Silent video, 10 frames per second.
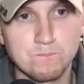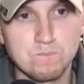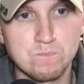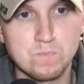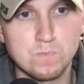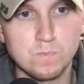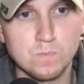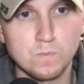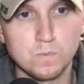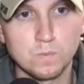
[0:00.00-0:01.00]

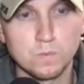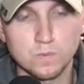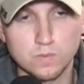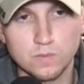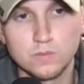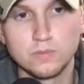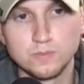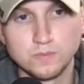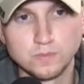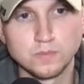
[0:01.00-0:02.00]

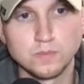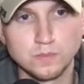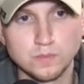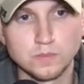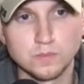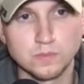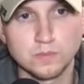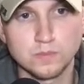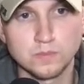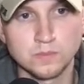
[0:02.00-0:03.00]

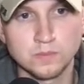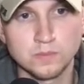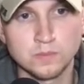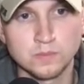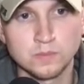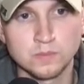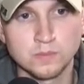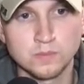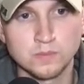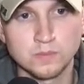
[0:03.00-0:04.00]

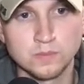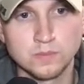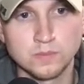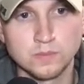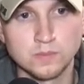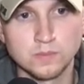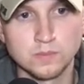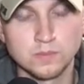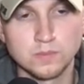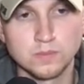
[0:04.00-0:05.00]

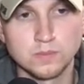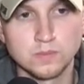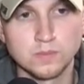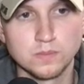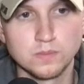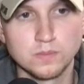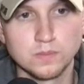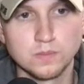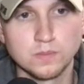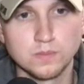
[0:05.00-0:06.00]

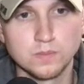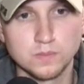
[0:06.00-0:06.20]
[no speech]